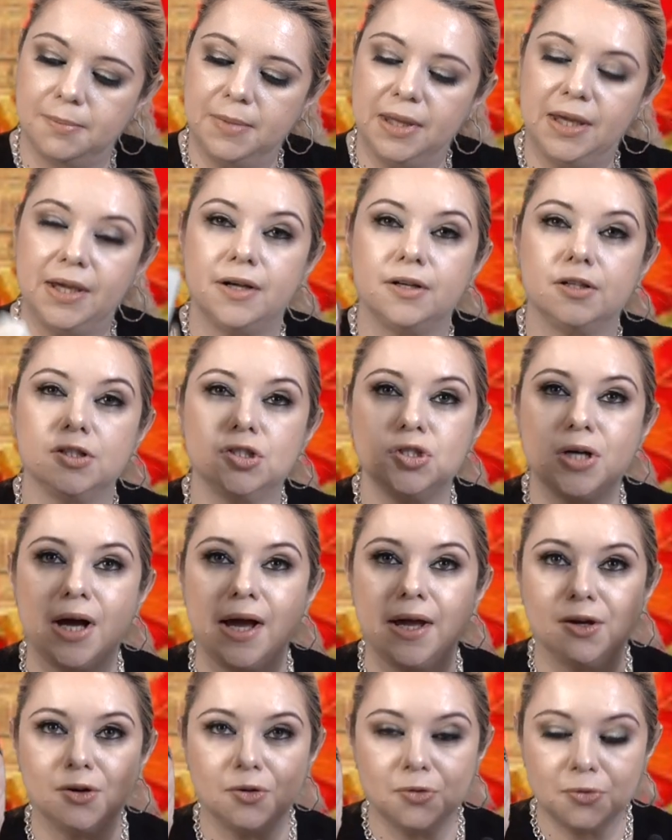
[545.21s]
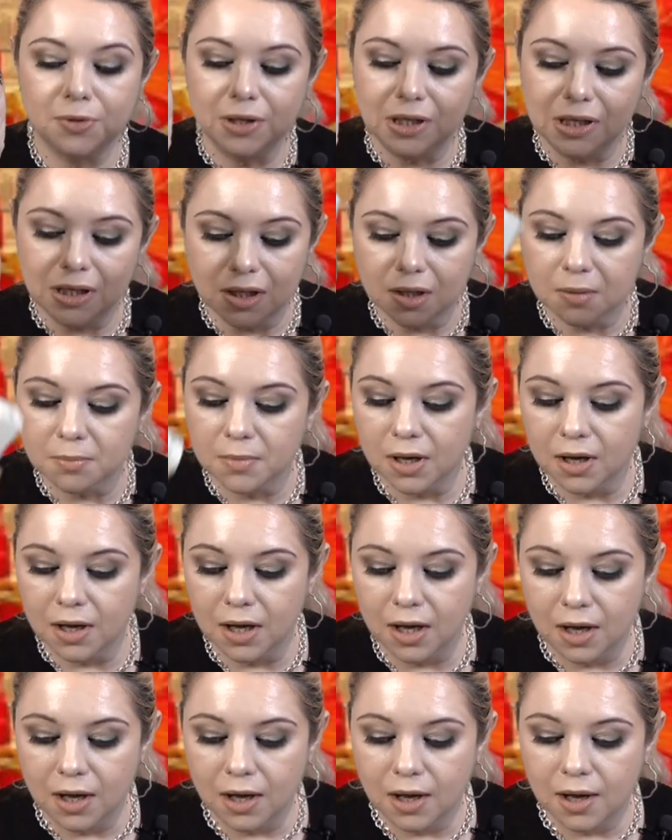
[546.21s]
Air Dry Cream.
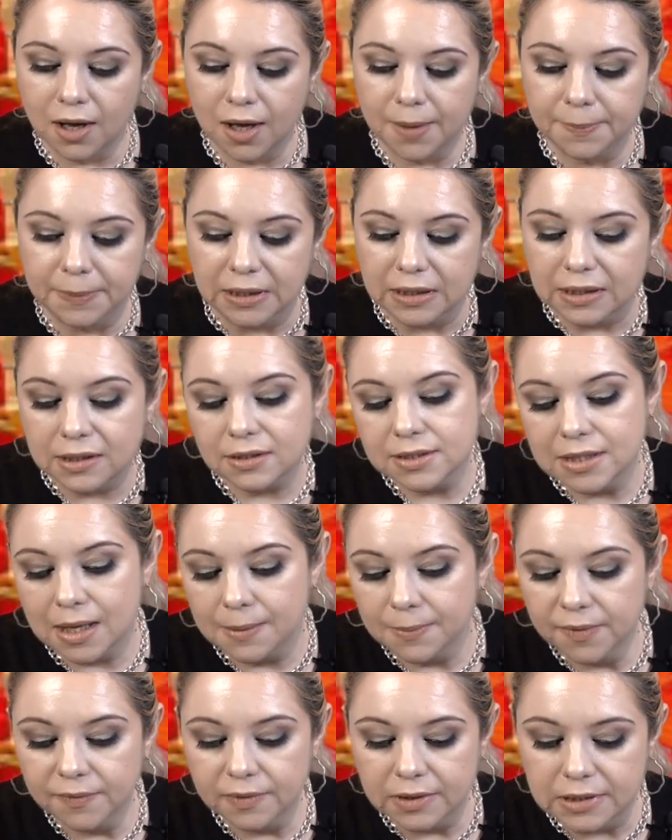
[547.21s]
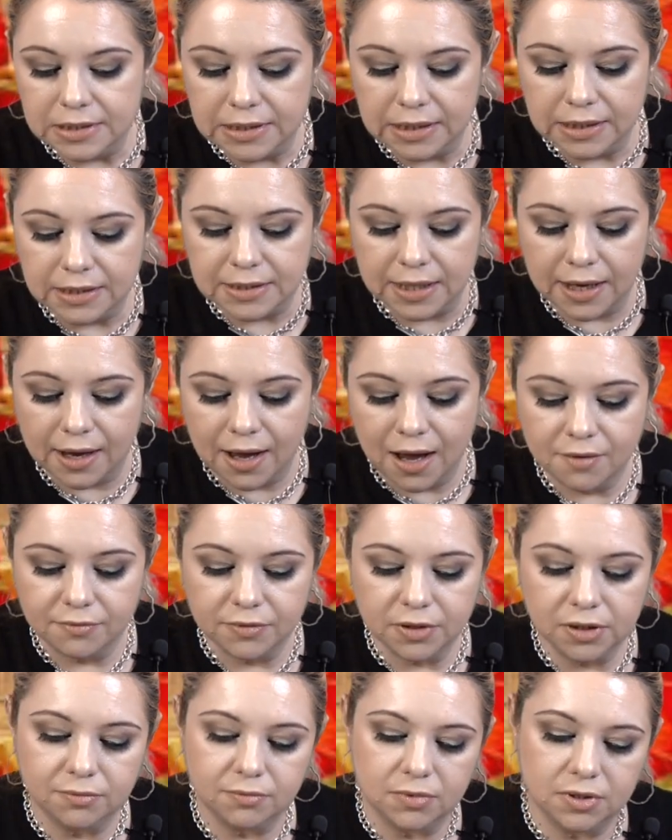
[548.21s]
I mean, some of these things I
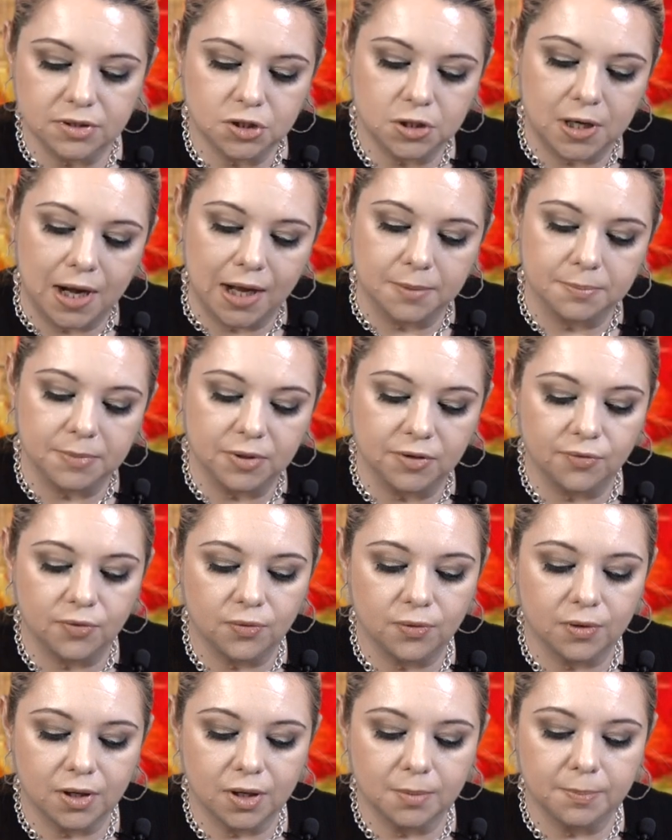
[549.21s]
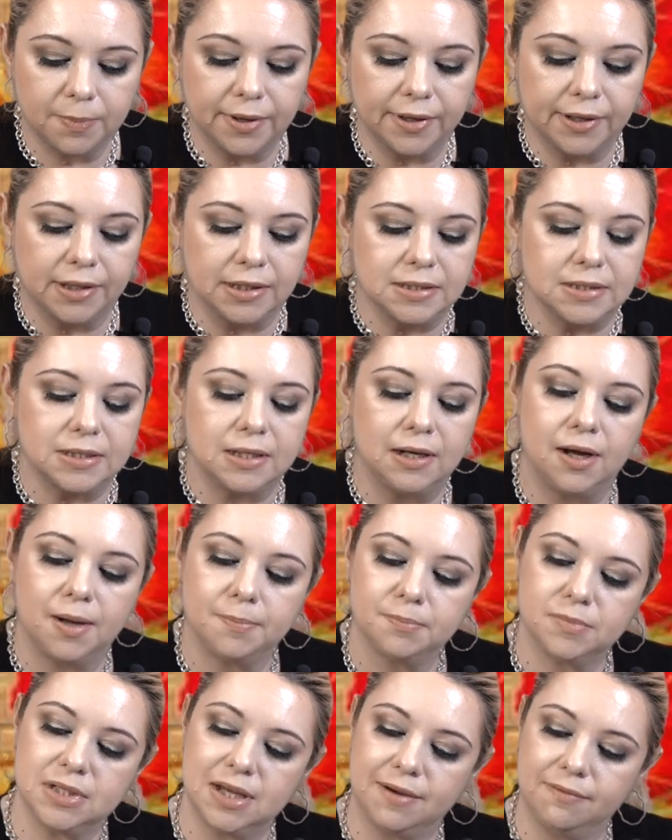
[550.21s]
haven't tried before, but
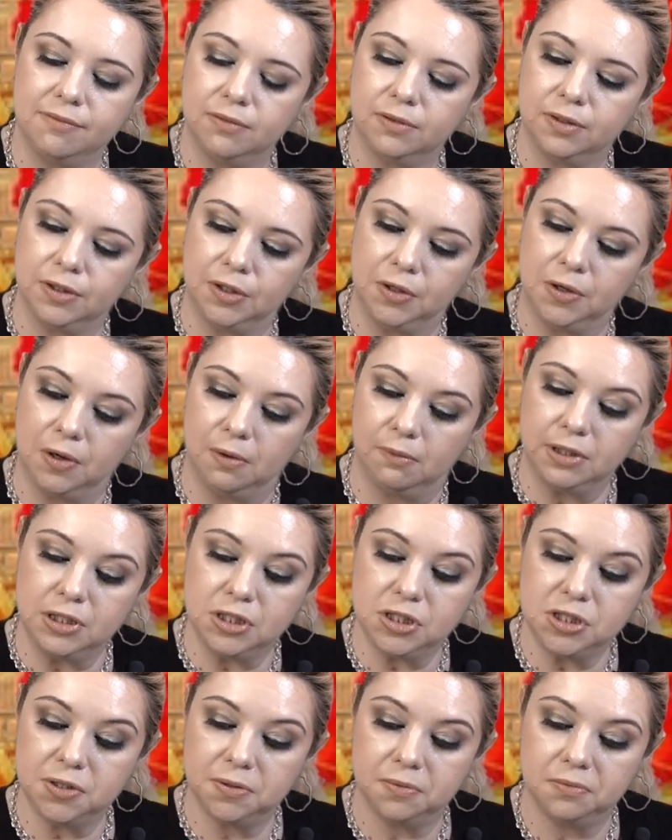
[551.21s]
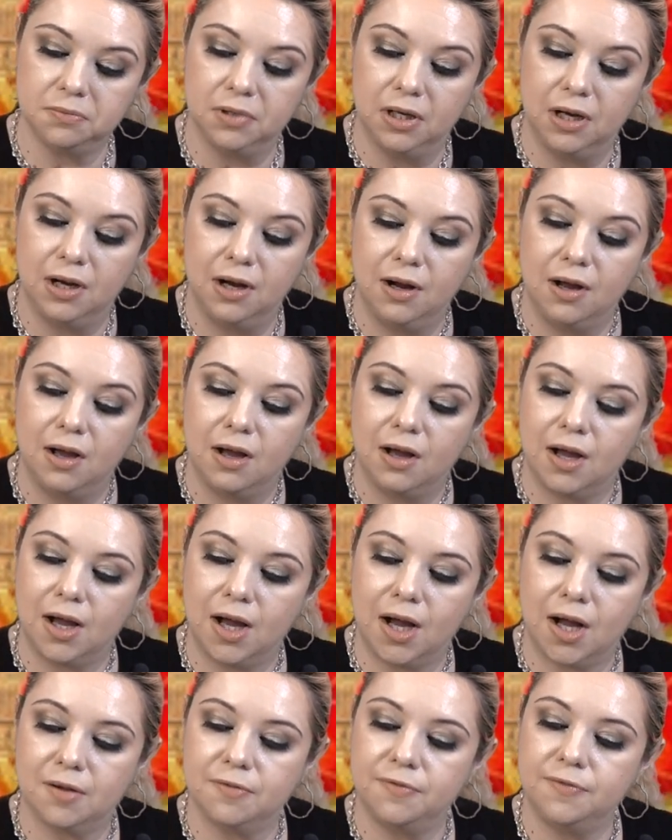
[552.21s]
I'm definitely going to.
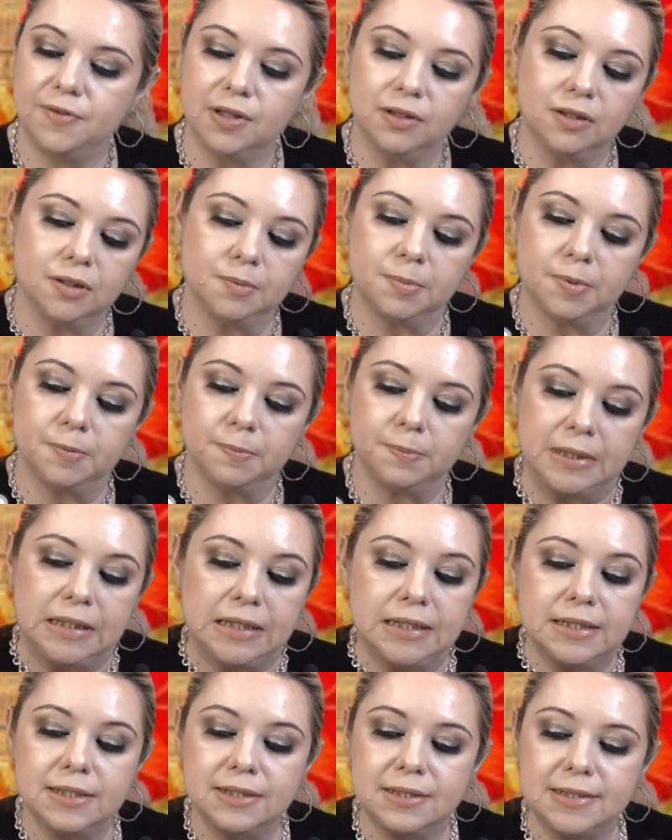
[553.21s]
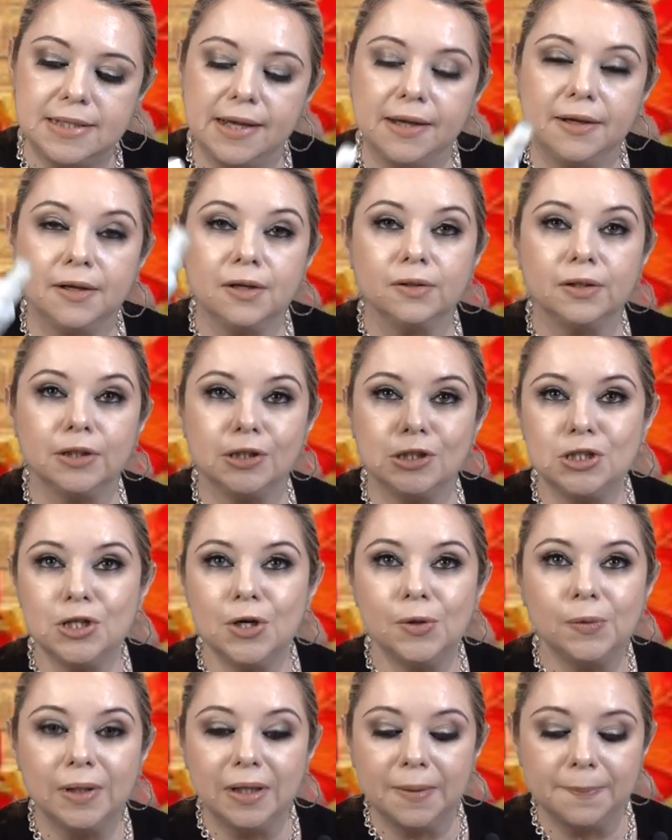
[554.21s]
Philip B Detangling
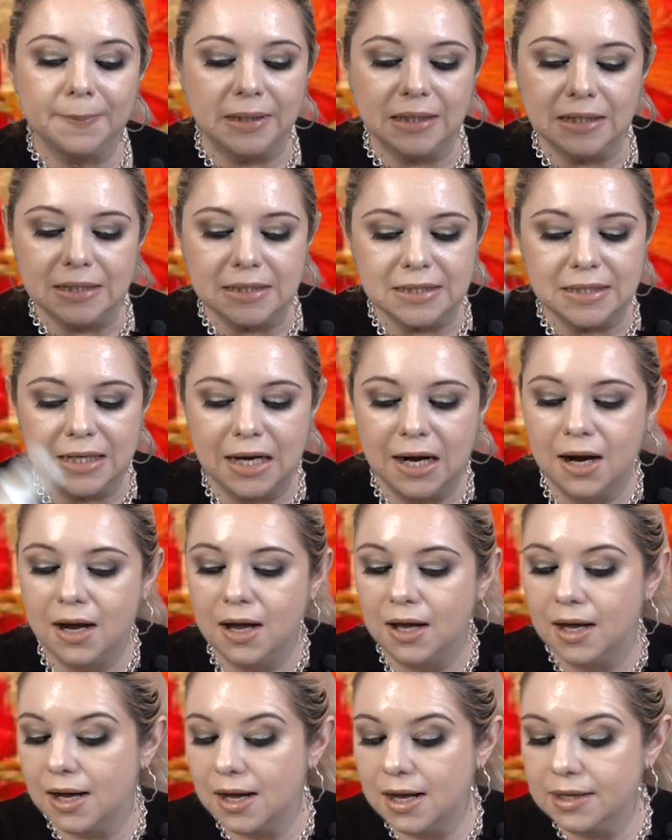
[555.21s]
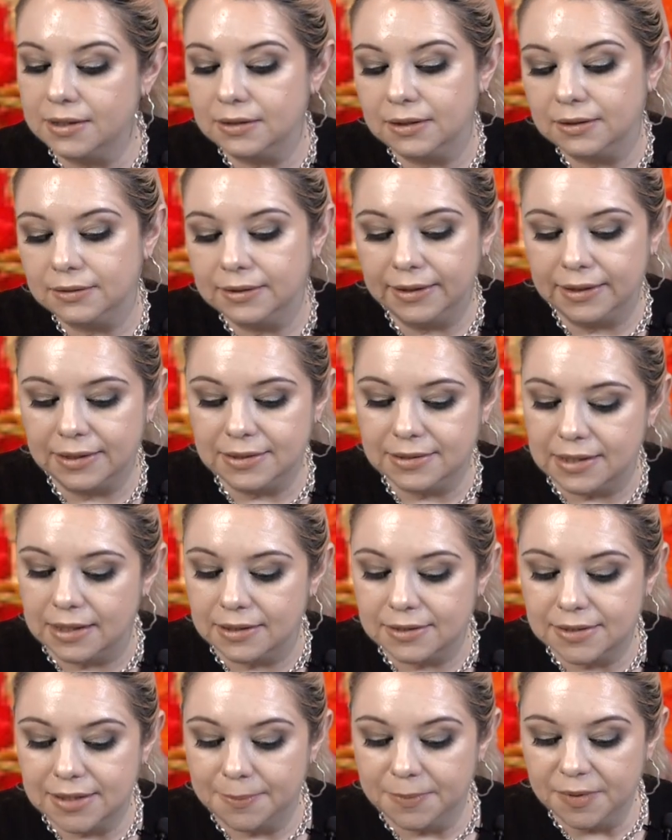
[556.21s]
Toning Mist. And like I
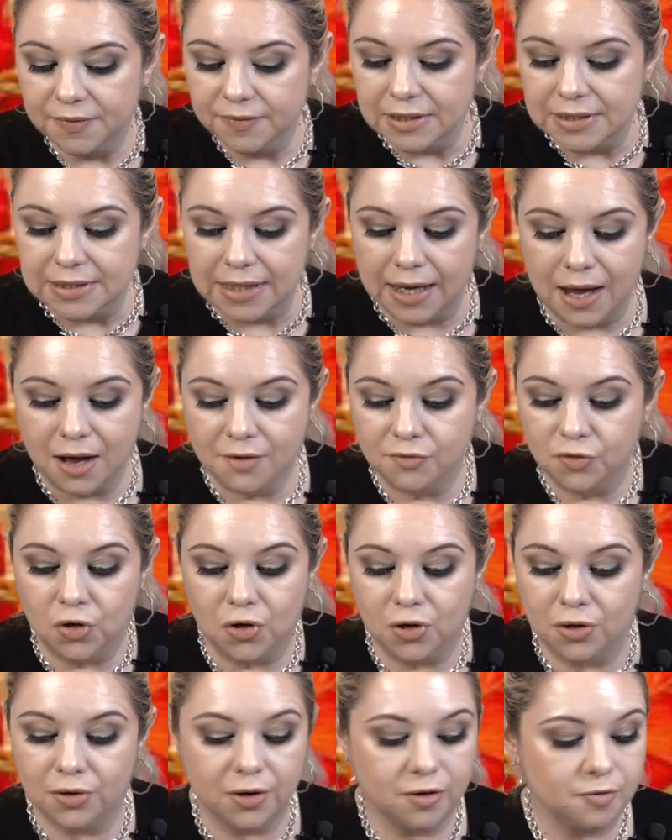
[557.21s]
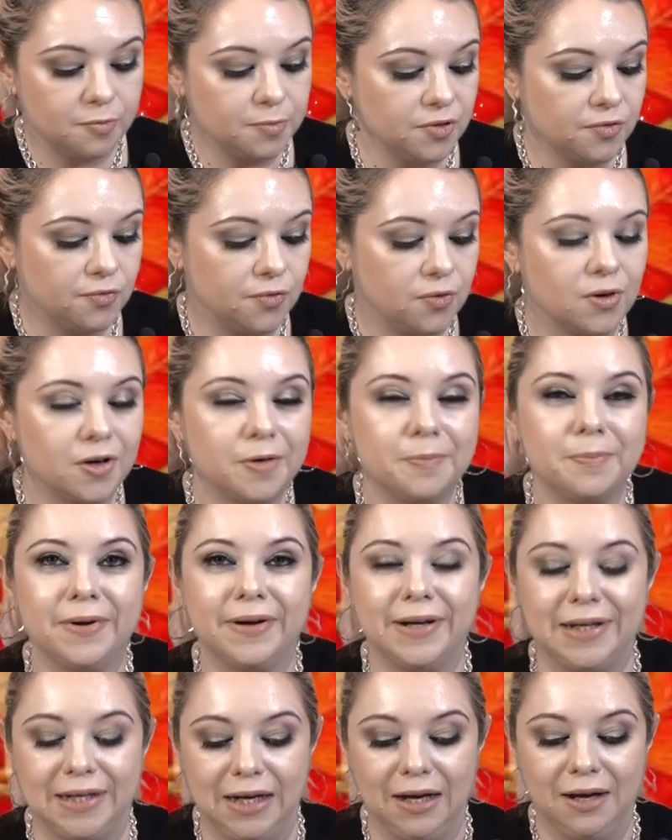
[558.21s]
said, some of these I haven't heard of before,
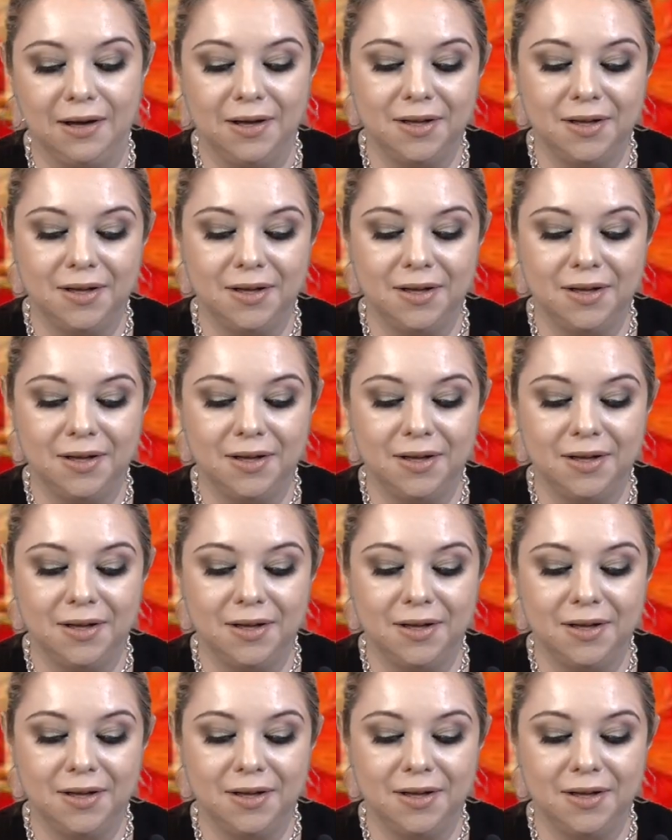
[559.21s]
but